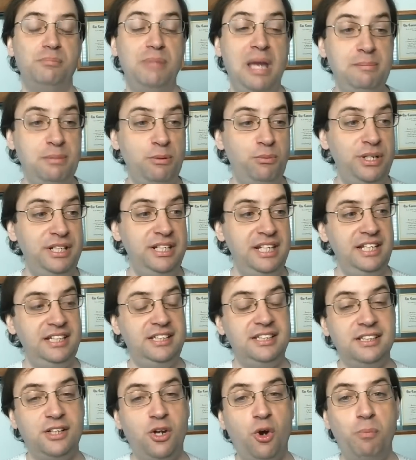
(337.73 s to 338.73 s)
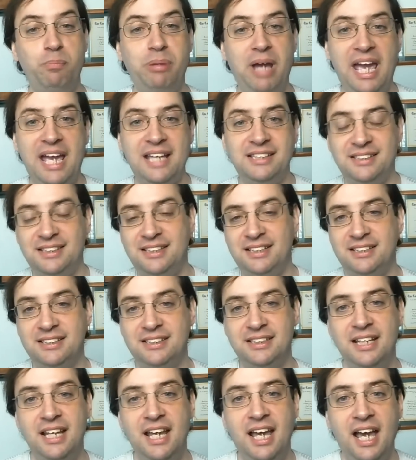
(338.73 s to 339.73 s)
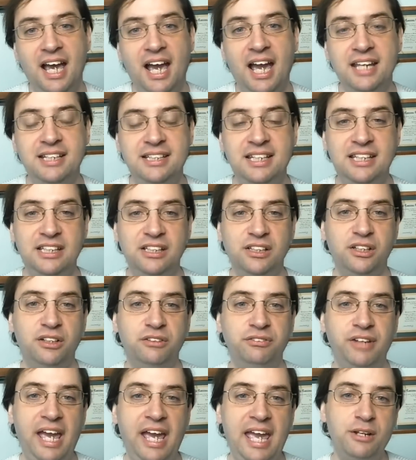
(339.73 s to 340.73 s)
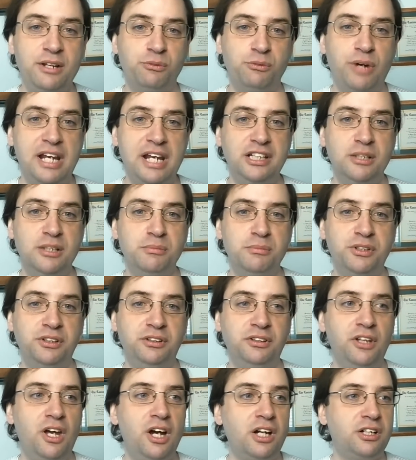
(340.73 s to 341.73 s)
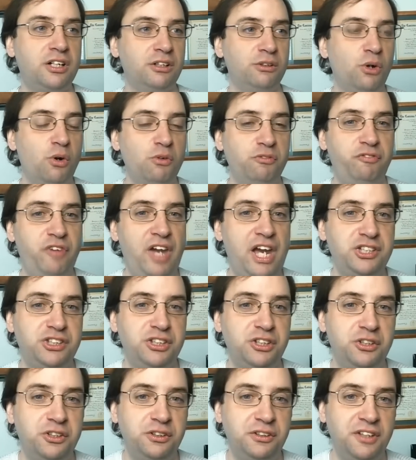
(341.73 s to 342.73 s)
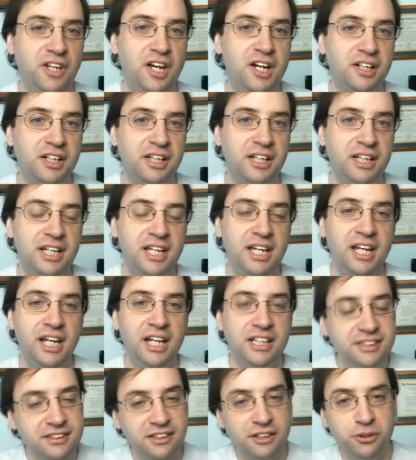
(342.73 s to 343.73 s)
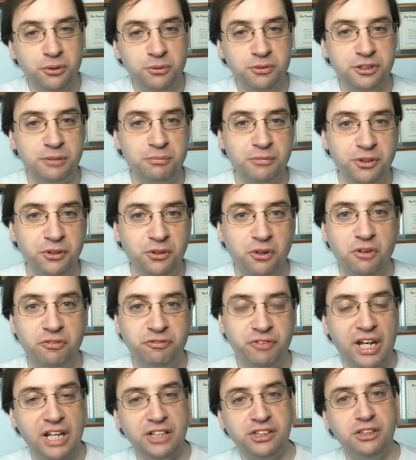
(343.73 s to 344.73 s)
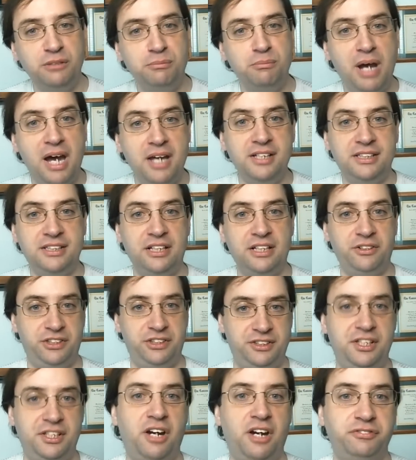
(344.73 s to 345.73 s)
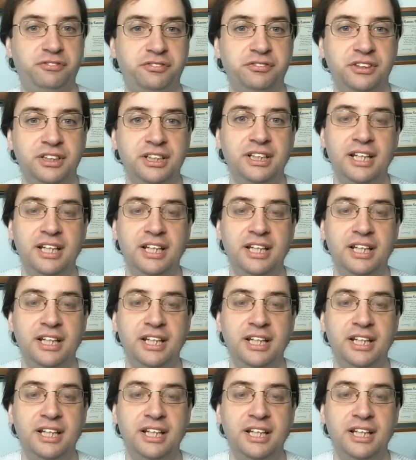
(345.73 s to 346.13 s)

Maybe we need to go past this idea of, hey, random good luck or old-fashioned good luck and start doing some good old-fashioned monetary stuff.